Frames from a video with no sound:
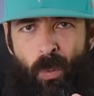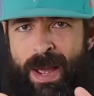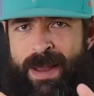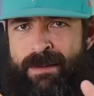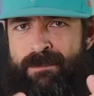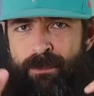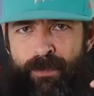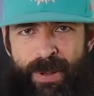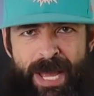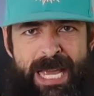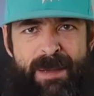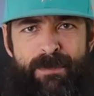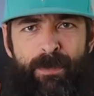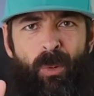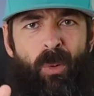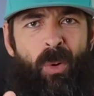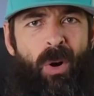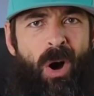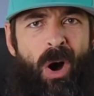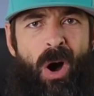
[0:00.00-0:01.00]
when
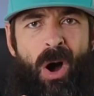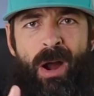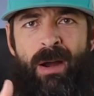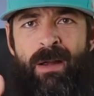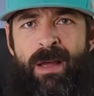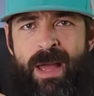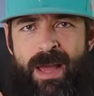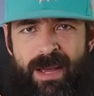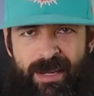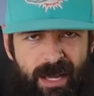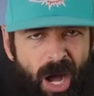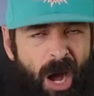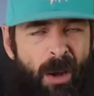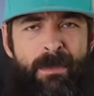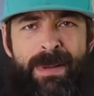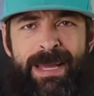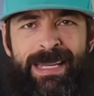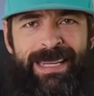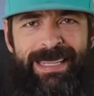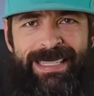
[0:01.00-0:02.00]
people are
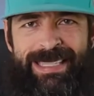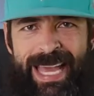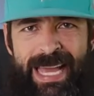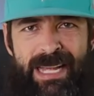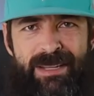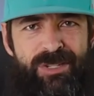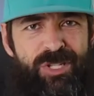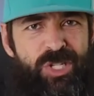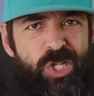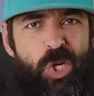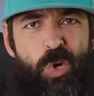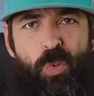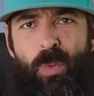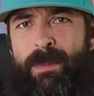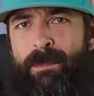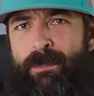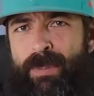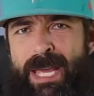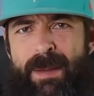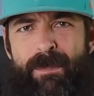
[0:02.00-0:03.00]
coming against you,
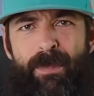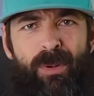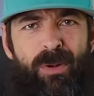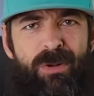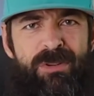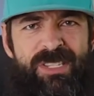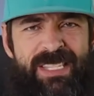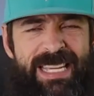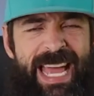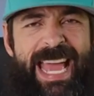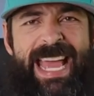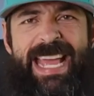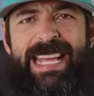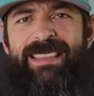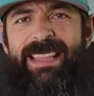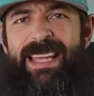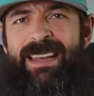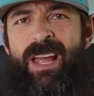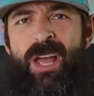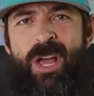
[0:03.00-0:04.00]
when people are
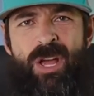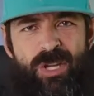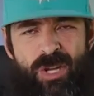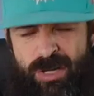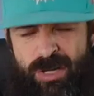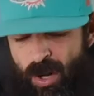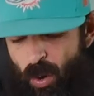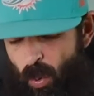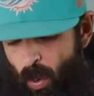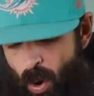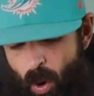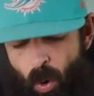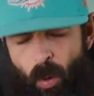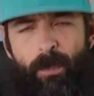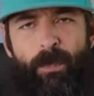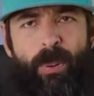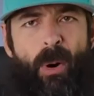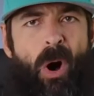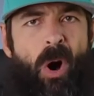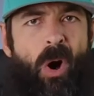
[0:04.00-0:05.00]
saying that, you know, old
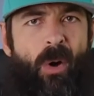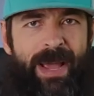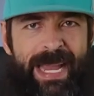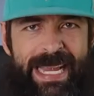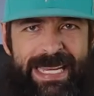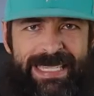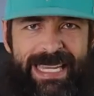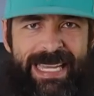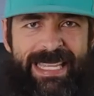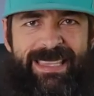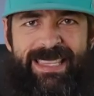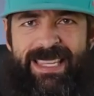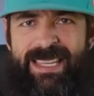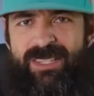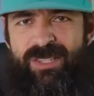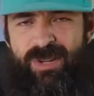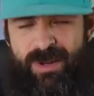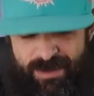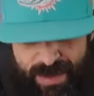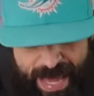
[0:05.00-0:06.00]
oh, Paul, he did
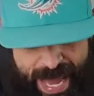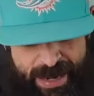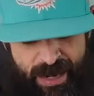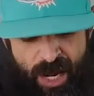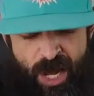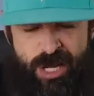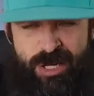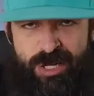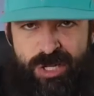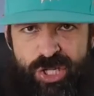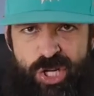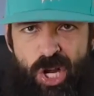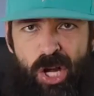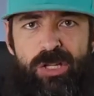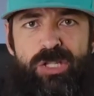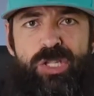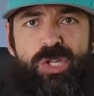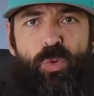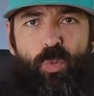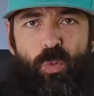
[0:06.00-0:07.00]
this or that,
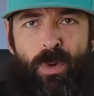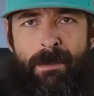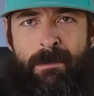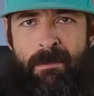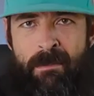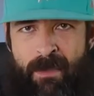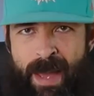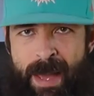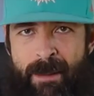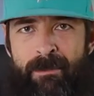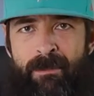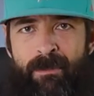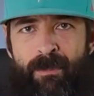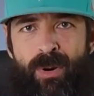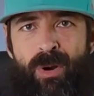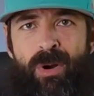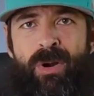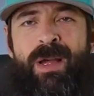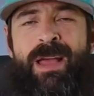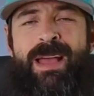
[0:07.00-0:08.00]
just
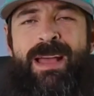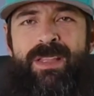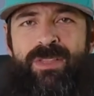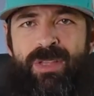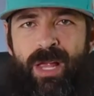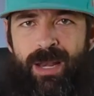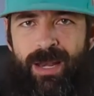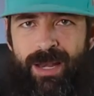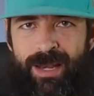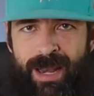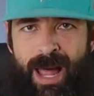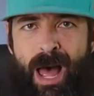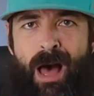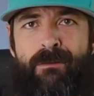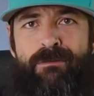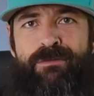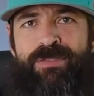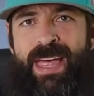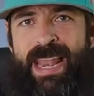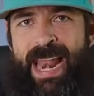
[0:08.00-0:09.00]
remember the
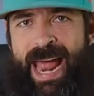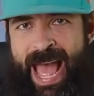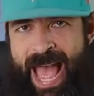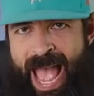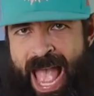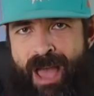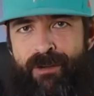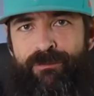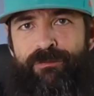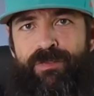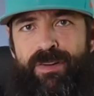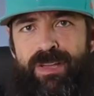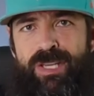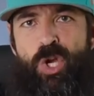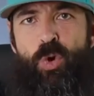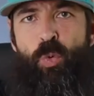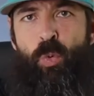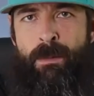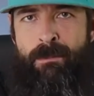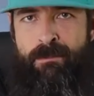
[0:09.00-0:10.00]
love that I have for
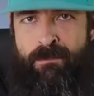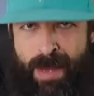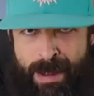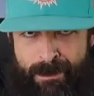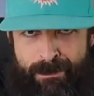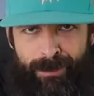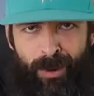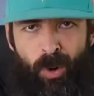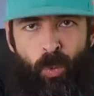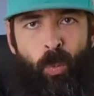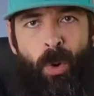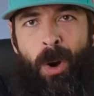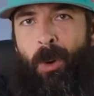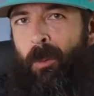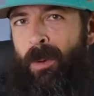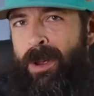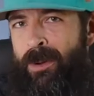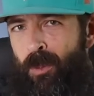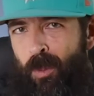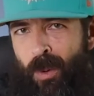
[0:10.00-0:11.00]
you. Remember
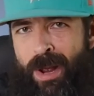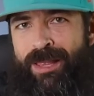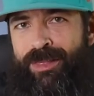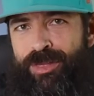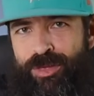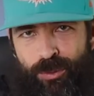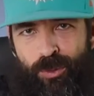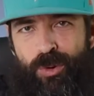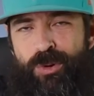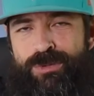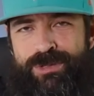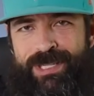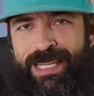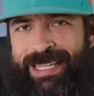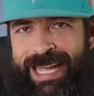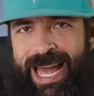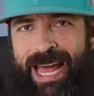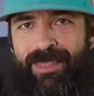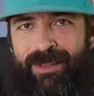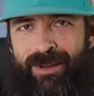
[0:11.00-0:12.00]
what we went through
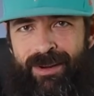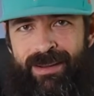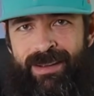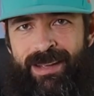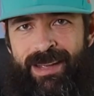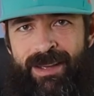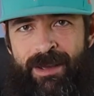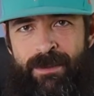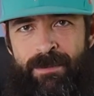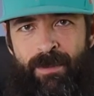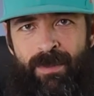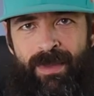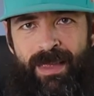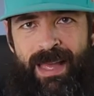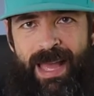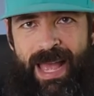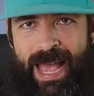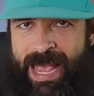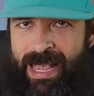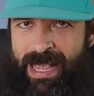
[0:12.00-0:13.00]
together.
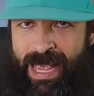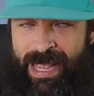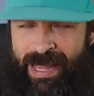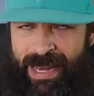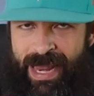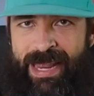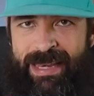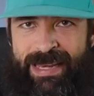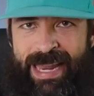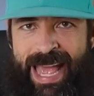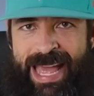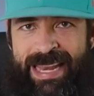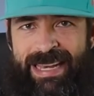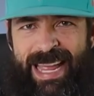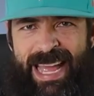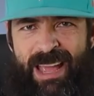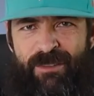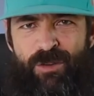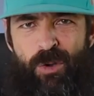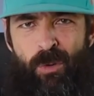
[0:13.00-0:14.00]
And,
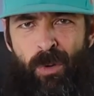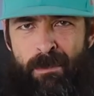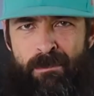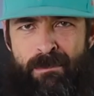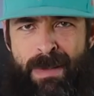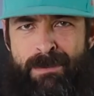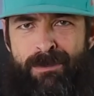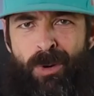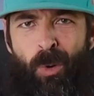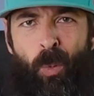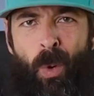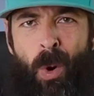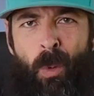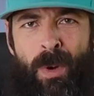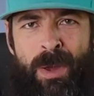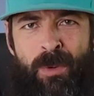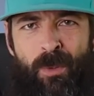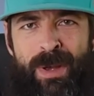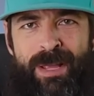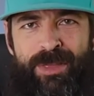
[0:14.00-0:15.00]
and if you remember what
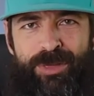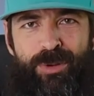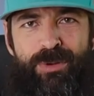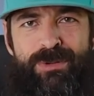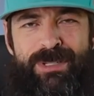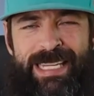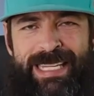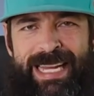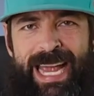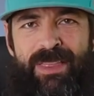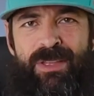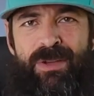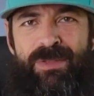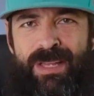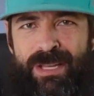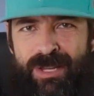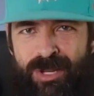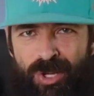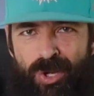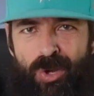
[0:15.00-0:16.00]
we went through together,
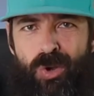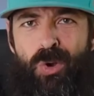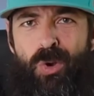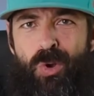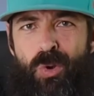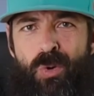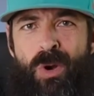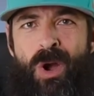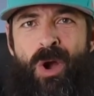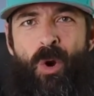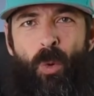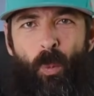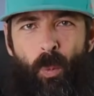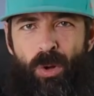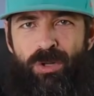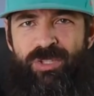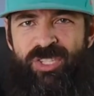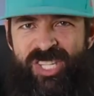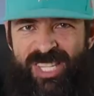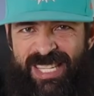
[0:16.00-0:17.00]
then you
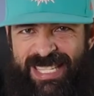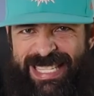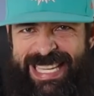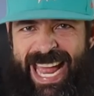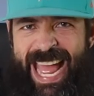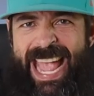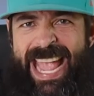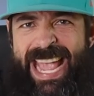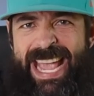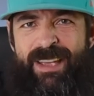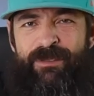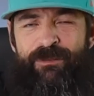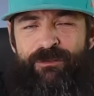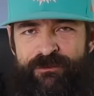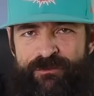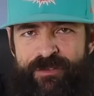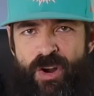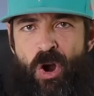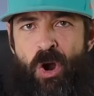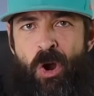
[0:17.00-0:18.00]
will stay
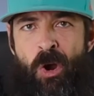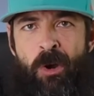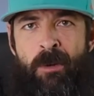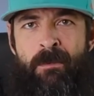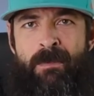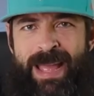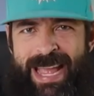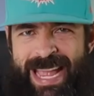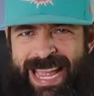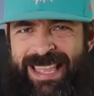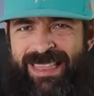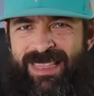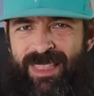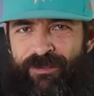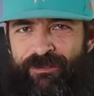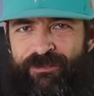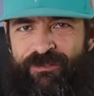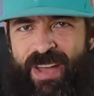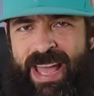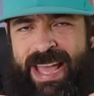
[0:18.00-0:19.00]
firm in
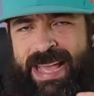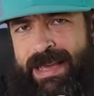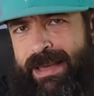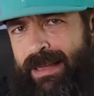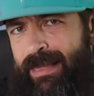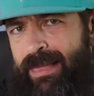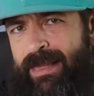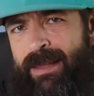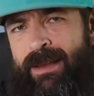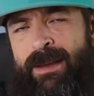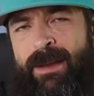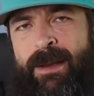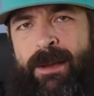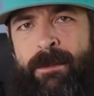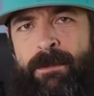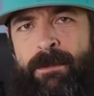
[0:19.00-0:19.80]
the faith.